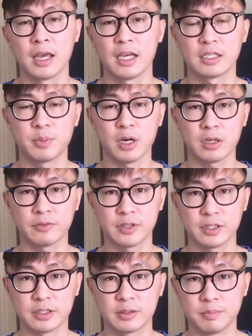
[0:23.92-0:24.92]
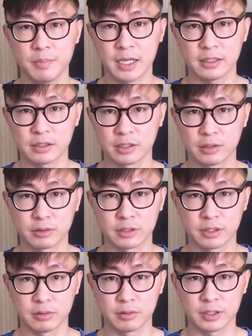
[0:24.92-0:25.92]
As part of this MAD Skills
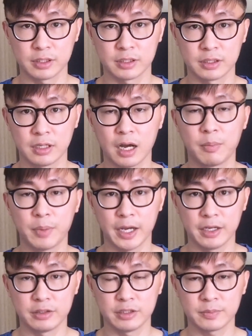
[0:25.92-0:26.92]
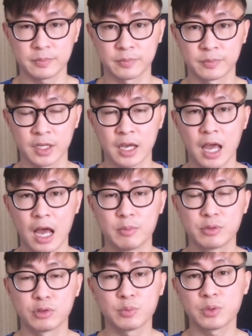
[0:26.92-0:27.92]
series on paging, I'm
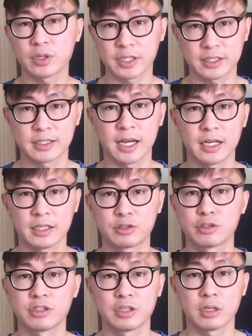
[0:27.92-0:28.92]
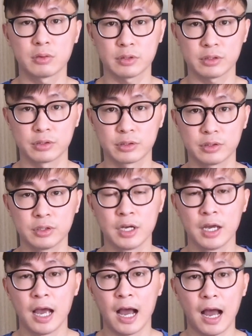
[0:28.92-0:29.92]
super excited to share with you
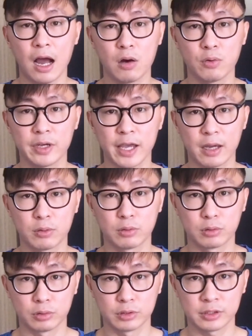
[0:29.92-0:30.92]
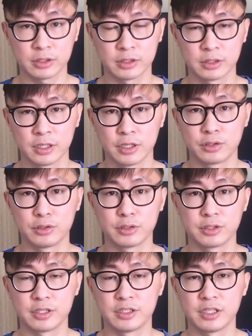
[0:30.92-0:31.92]
how we at Walls
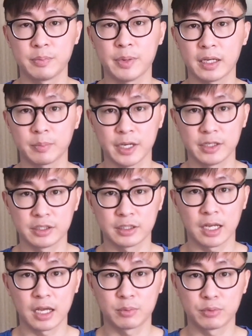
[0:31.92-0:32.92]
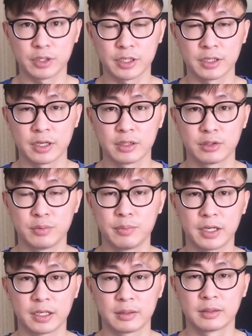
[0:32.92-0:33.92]
use the Jetpack Paging Library to
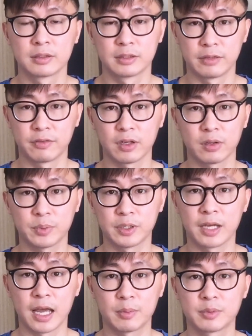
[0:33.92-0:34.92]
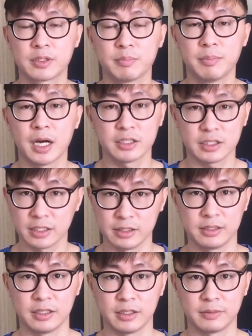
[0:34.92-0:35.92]
make developing apps much
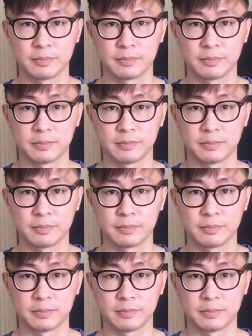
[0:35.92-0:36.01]
easier.